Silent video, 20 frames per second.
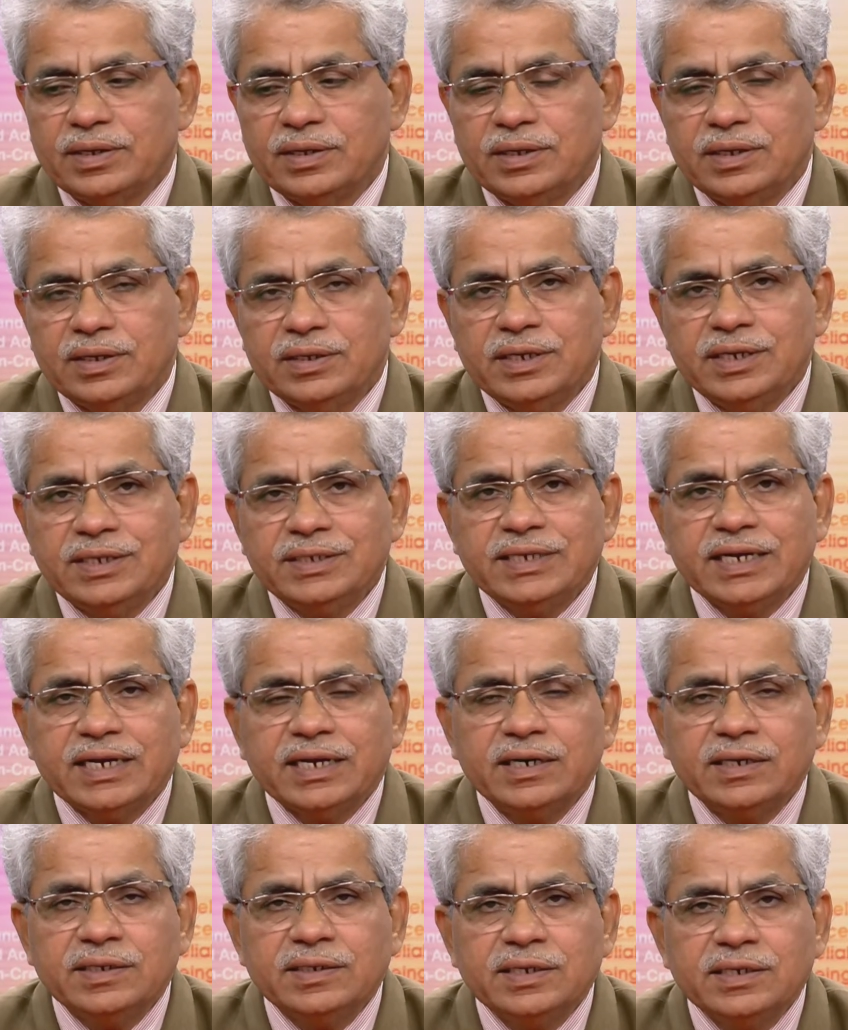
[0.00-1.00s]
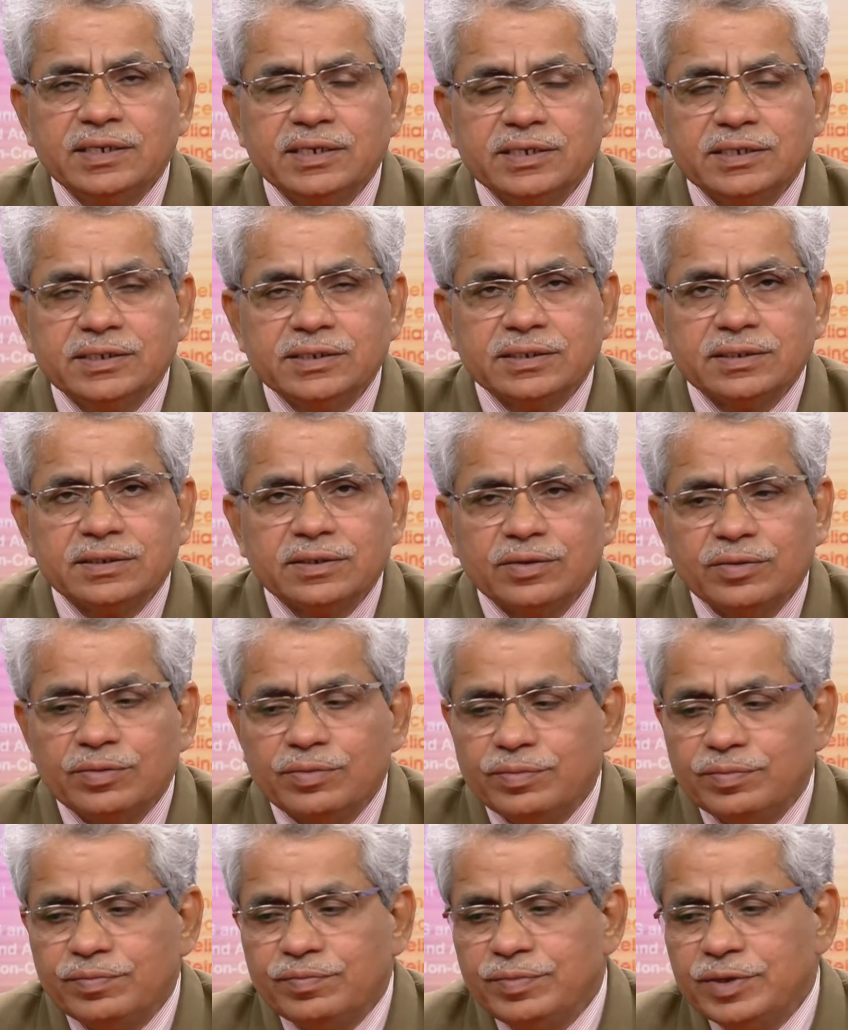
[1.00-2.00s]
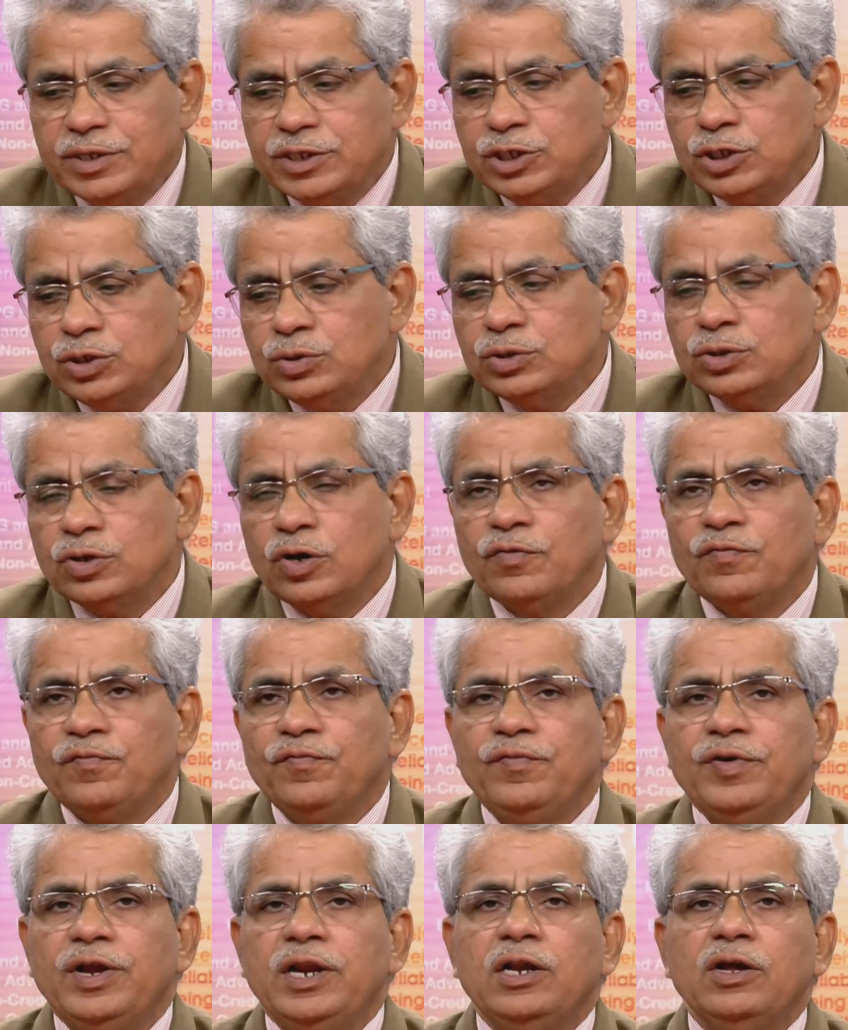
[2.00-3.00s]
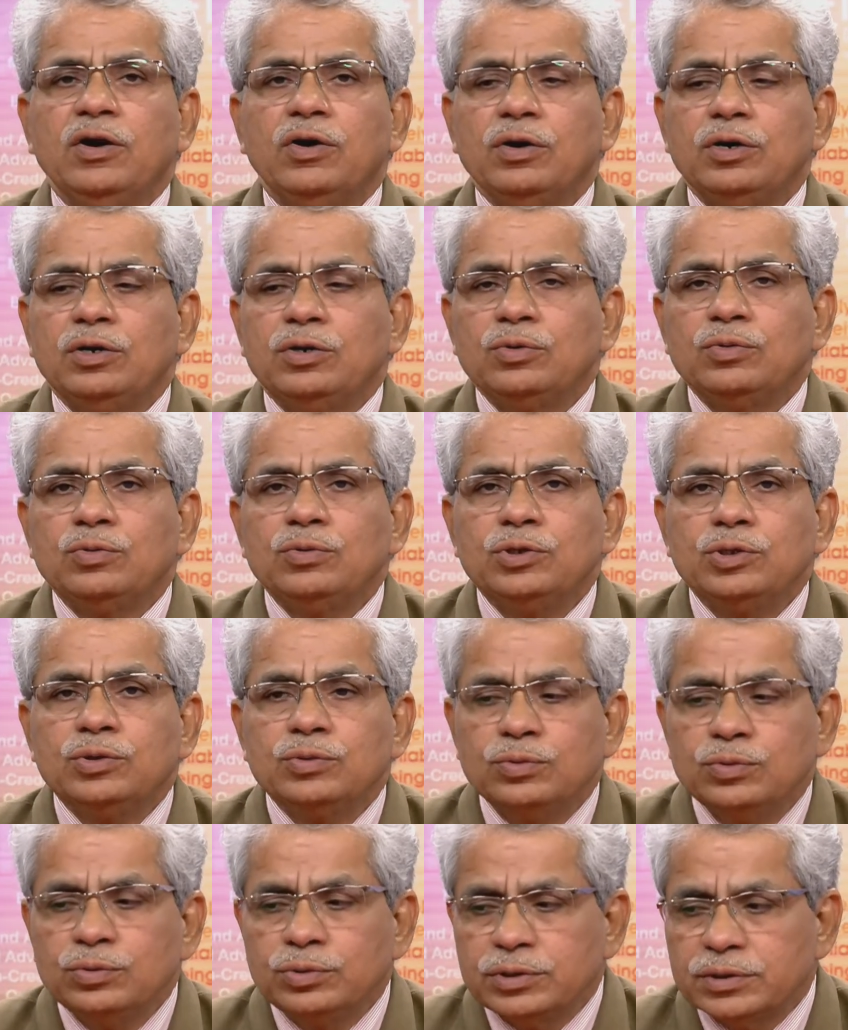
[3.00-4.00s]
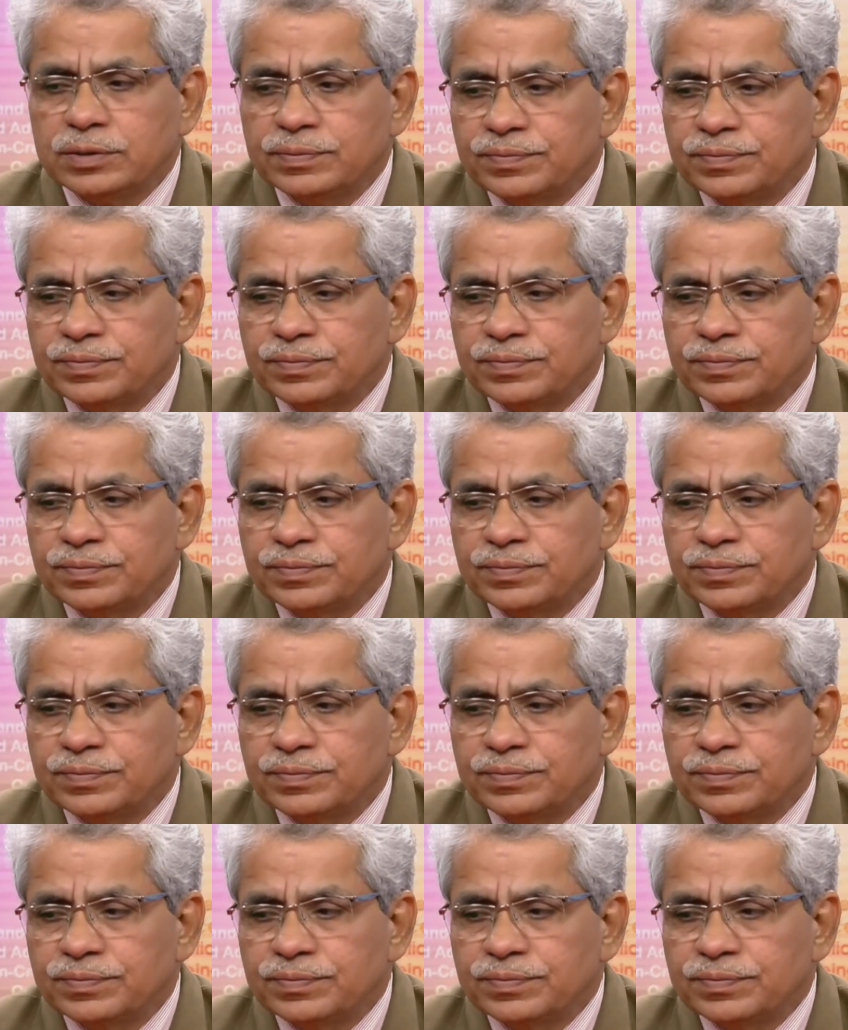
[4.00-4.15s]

Then second thing is misuse or failure to use